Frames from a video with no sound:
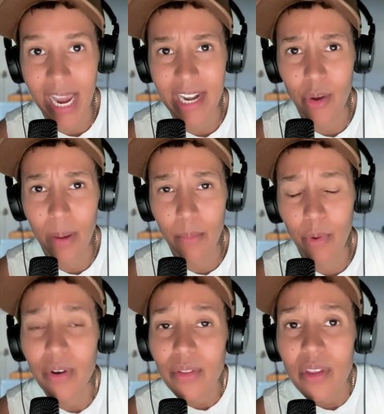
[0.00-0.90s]
I know I'm
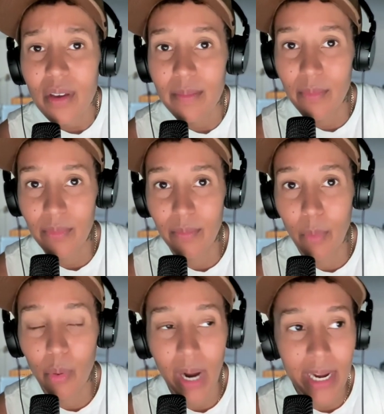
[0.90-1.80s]
worthy of
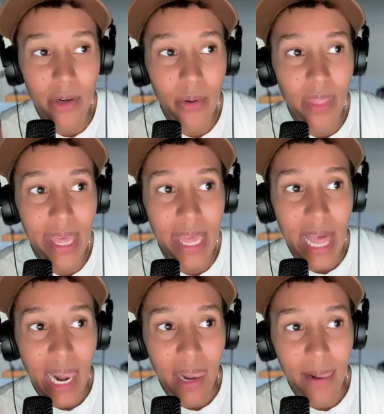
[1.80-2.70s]
more. I know that
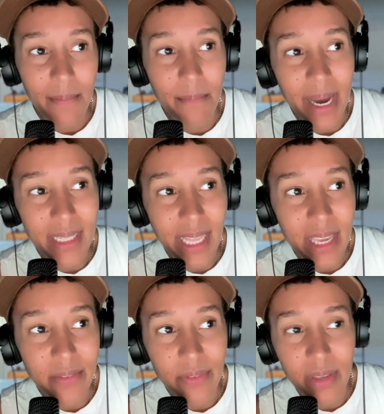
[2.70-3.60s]
my
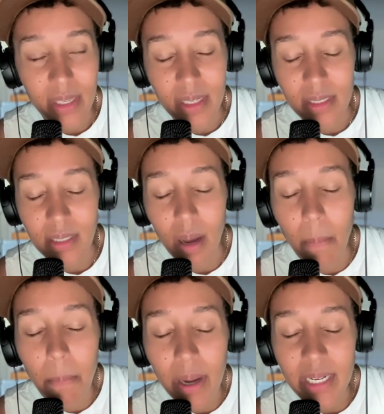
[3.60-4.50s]
life is
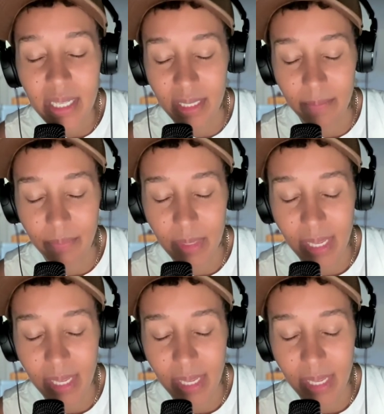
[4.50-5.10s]
abundant.